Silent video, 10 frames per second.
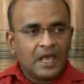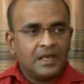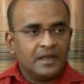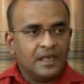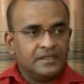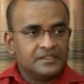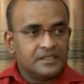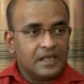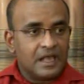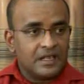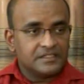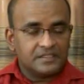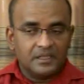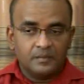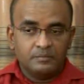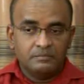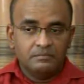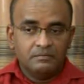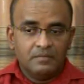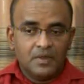and I asked him
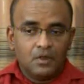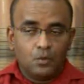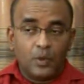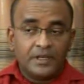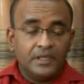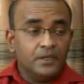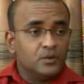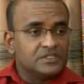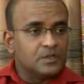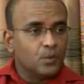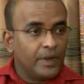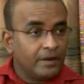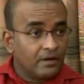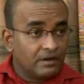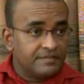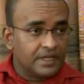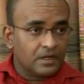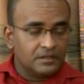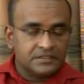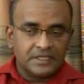whether he was aware of the
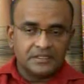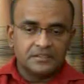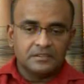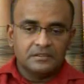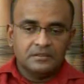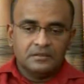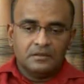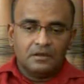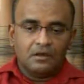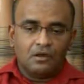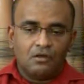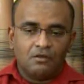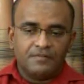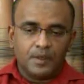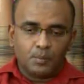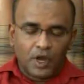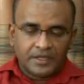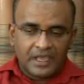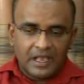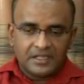content of the
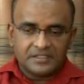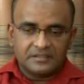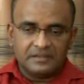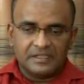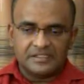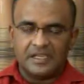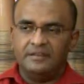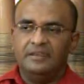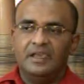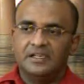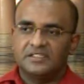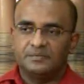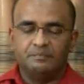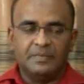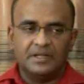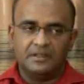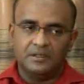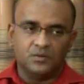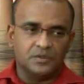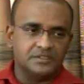broadcast. They said yes, but
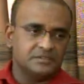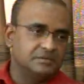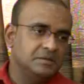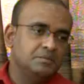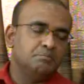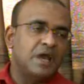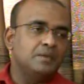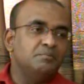it was by